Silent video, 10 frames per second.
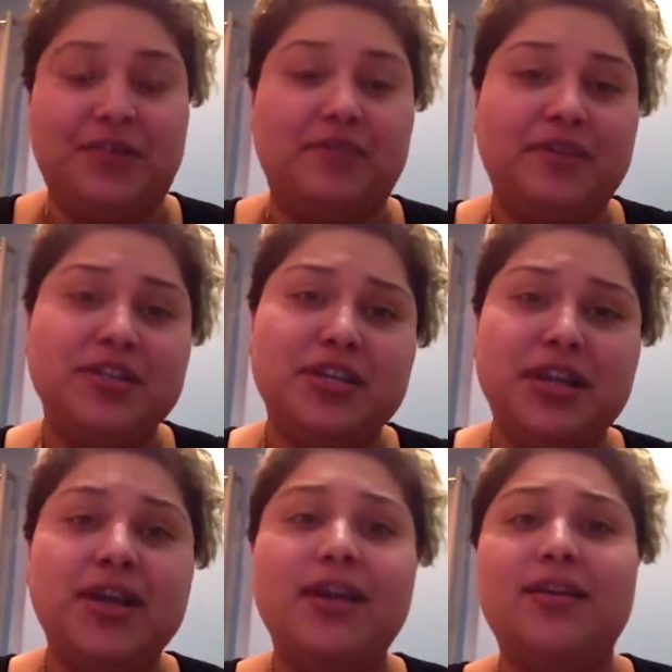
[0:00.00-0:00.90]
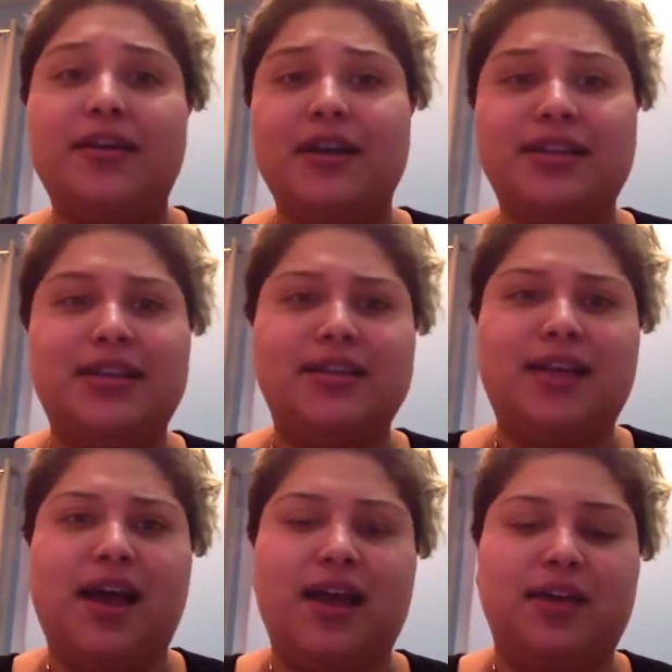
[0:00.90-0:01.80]
So if I'm fidgety or
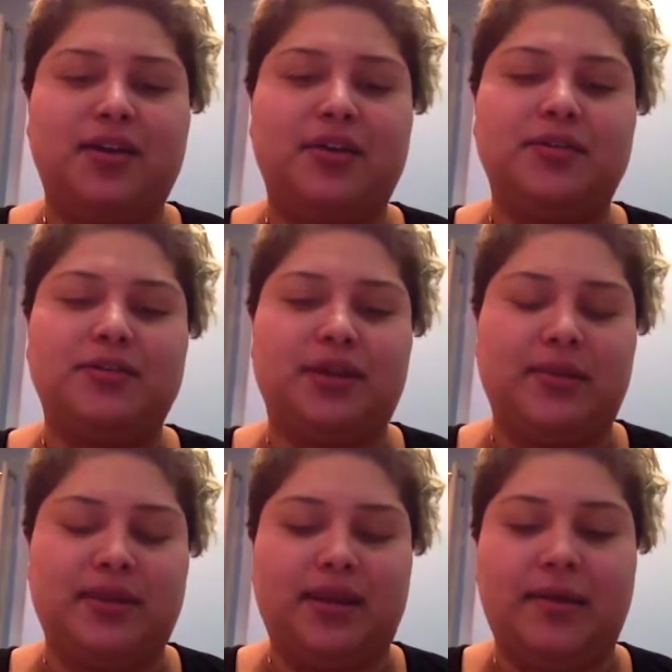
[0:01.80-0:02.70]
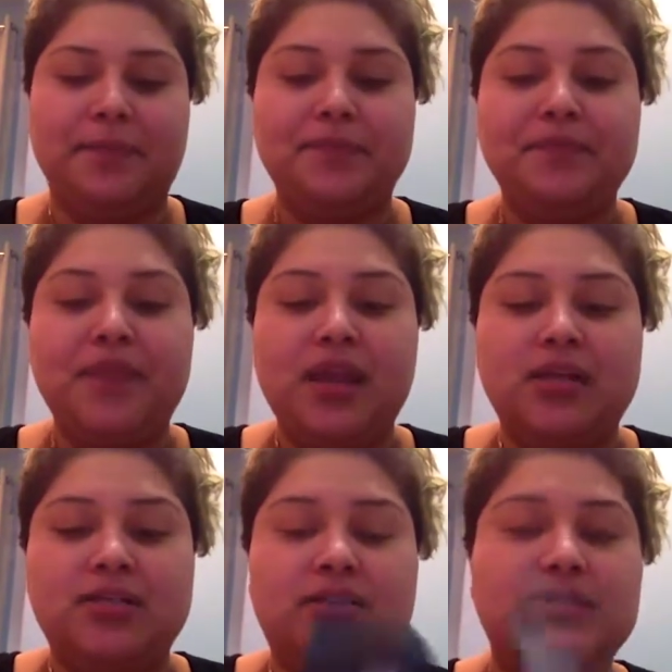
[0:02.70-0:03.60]
anything like that, you know, sorry about that.
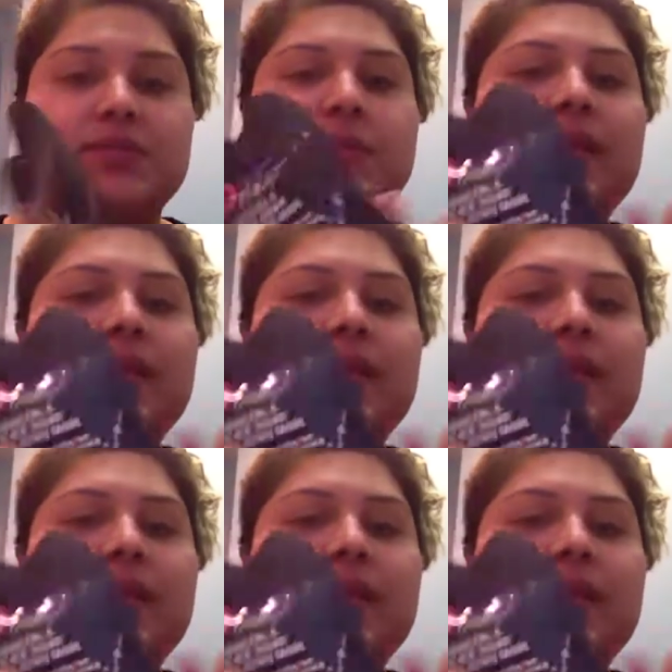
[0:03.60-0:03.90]
So